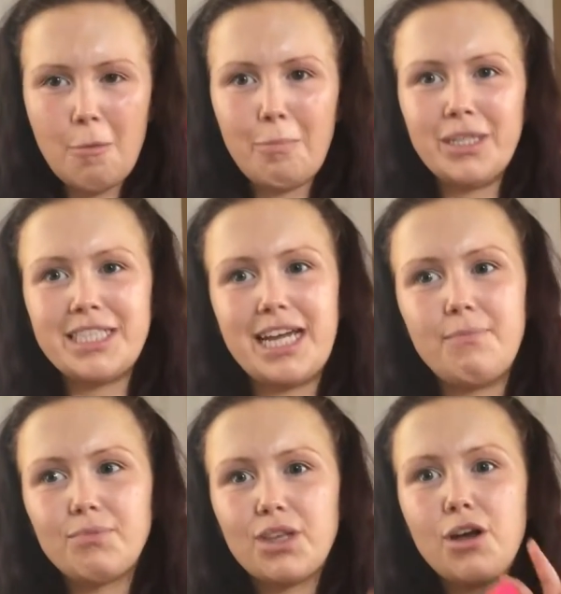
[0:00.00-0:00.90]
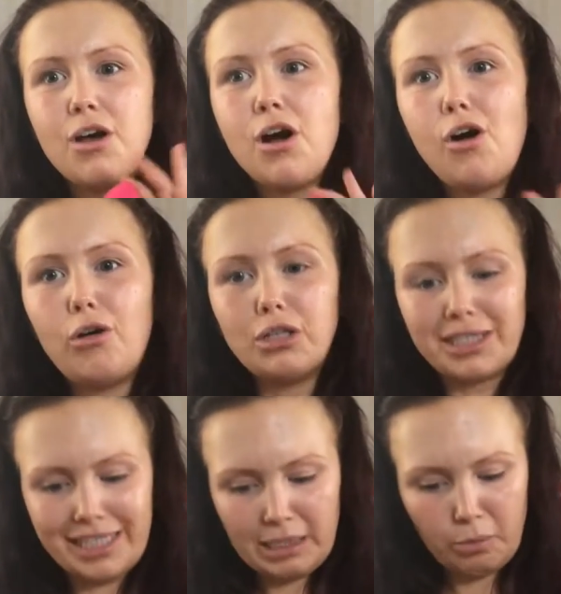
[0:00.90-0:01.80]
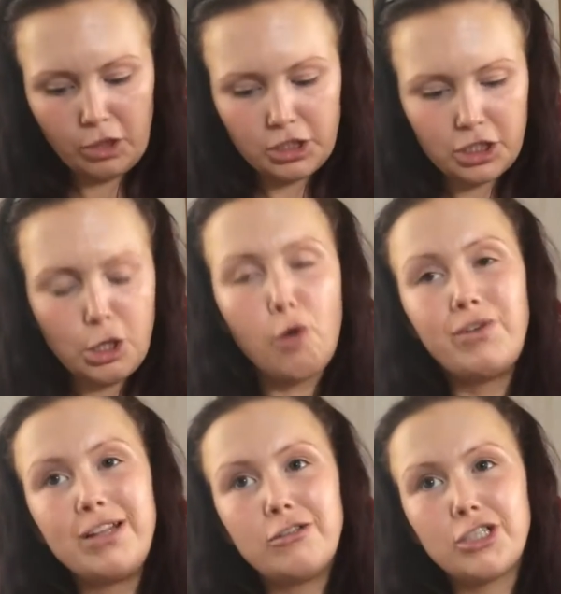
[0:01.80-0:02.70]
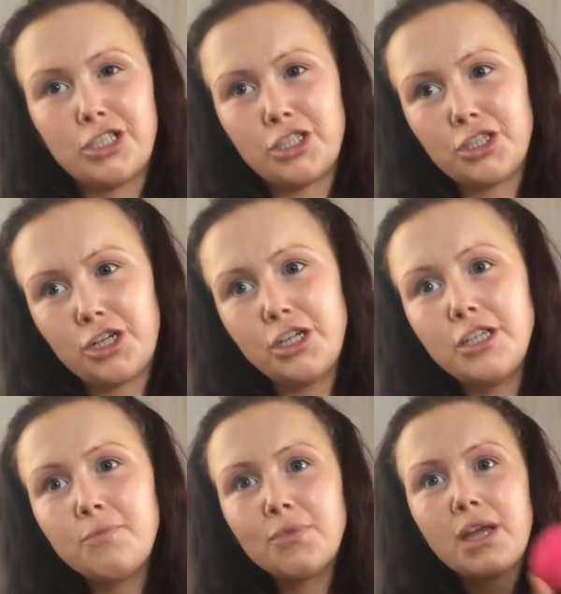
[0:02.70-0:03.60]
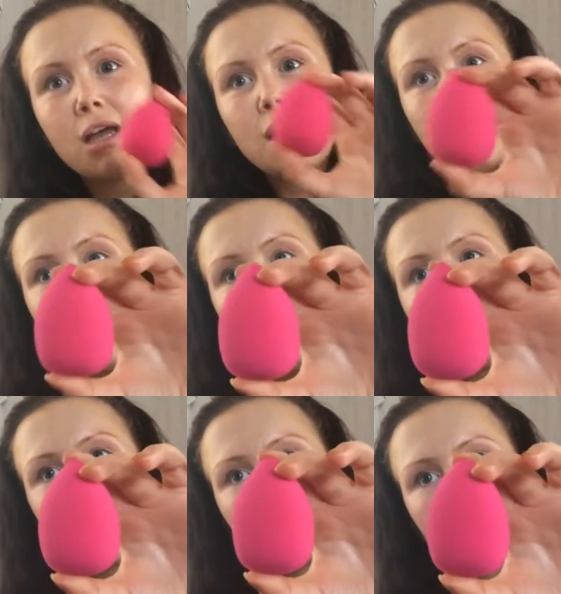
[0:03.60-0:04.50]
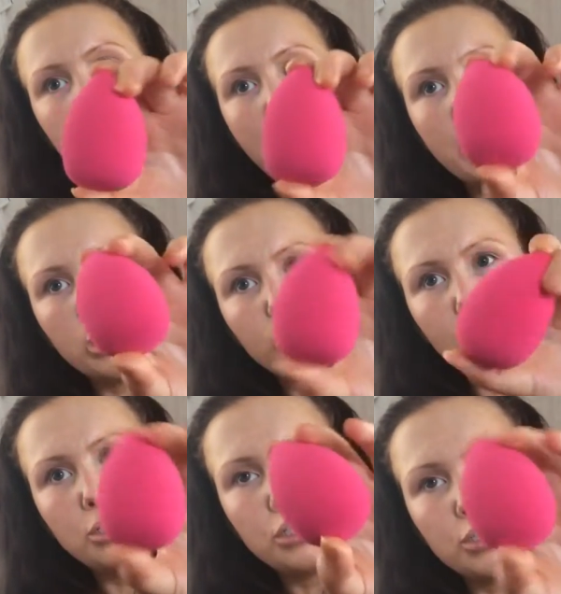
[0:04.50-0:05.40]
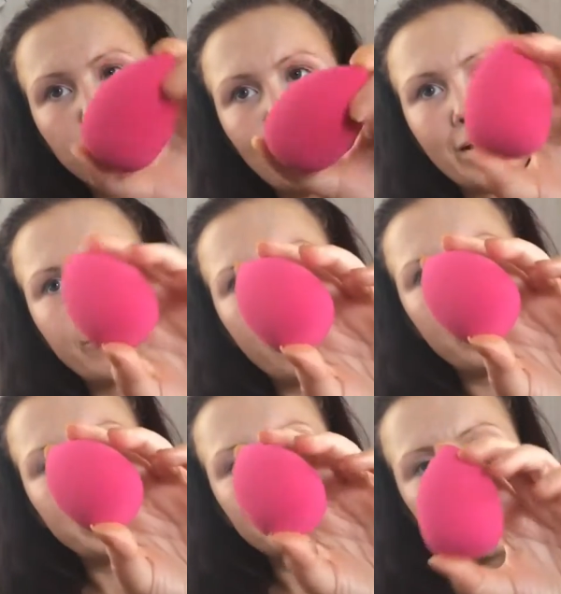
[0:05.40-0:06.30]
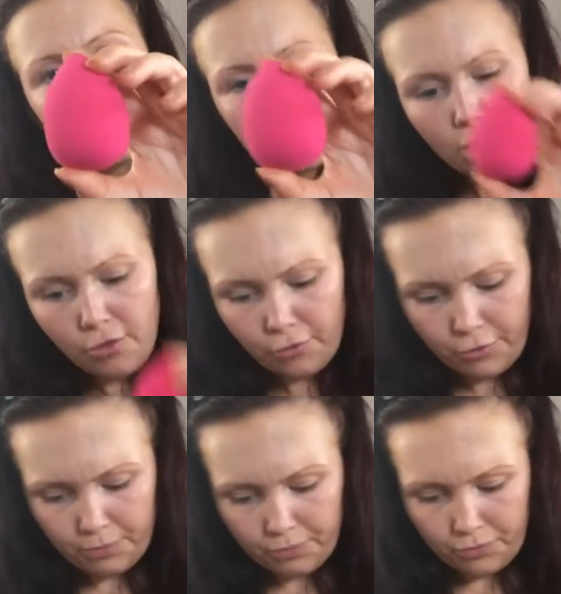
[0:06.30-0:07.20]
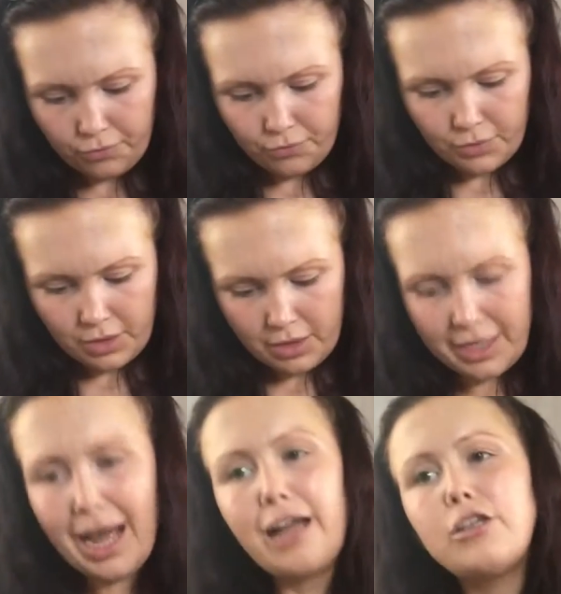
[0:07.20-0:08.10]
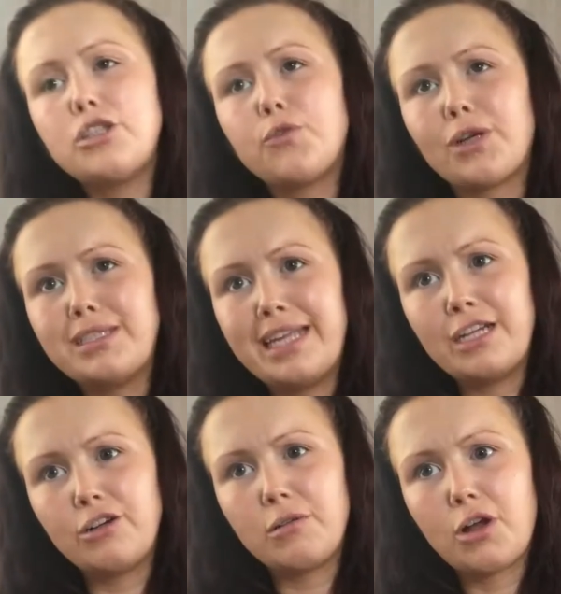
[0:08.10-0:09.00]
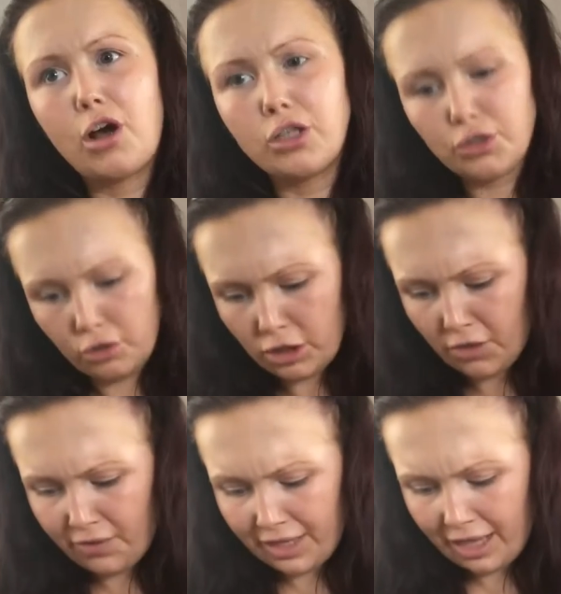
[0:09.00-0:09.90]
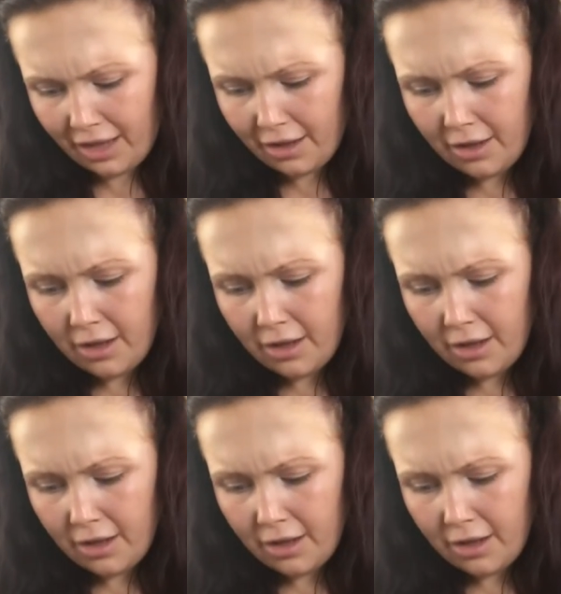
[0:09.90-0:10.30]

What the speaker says: But yeah, on these sponges, hopefully they were just as good. That's the regular one, just for like foundation and stuff. You can use it for concealer and contour and stuff like that.